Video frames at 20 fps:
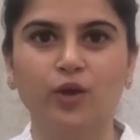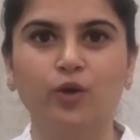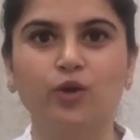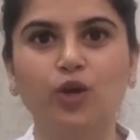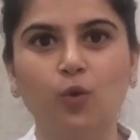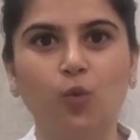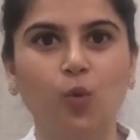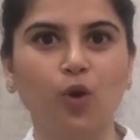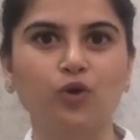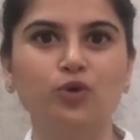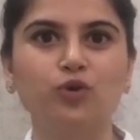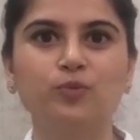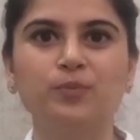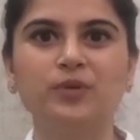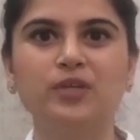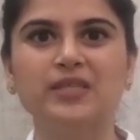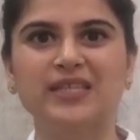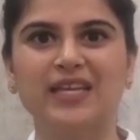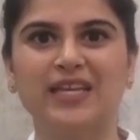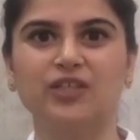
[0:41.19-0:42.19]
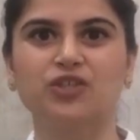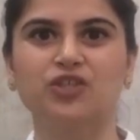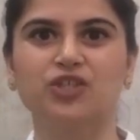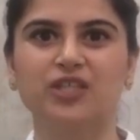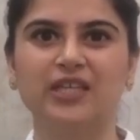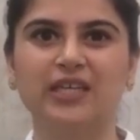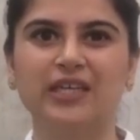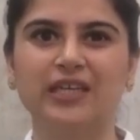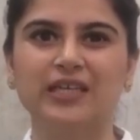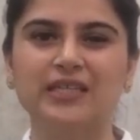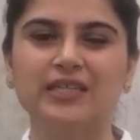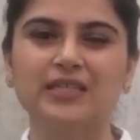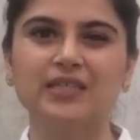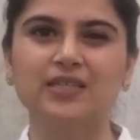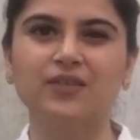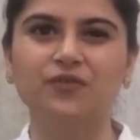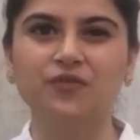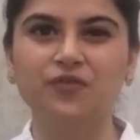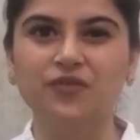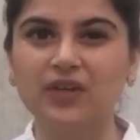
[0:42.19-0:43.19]
Your wardrobe essentially is
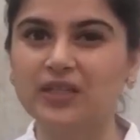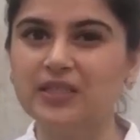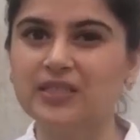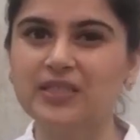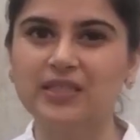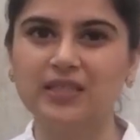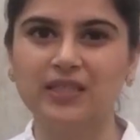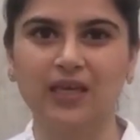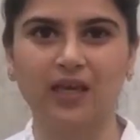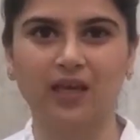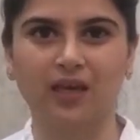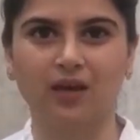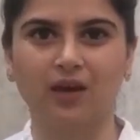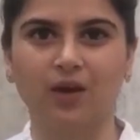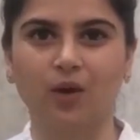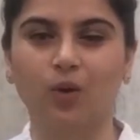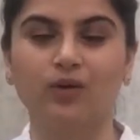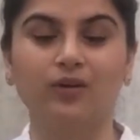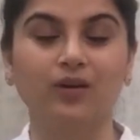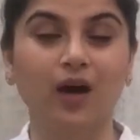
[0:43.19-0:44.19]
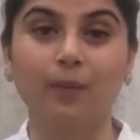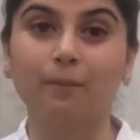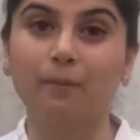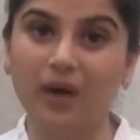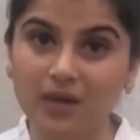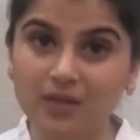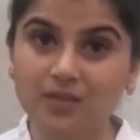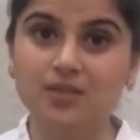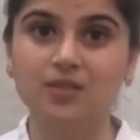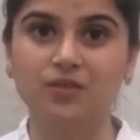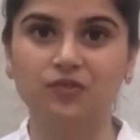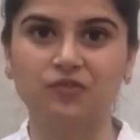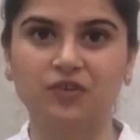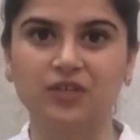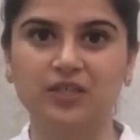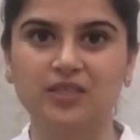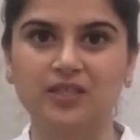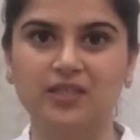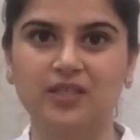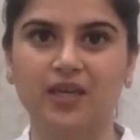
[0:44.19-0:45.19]
the first thing or amongst the
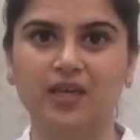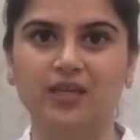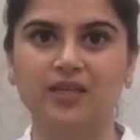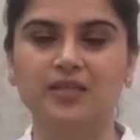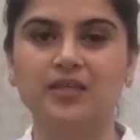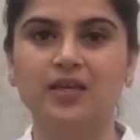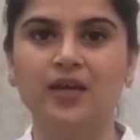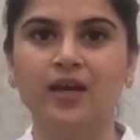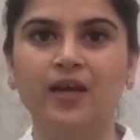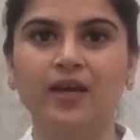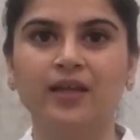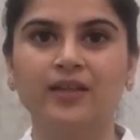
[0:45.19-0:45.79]
first things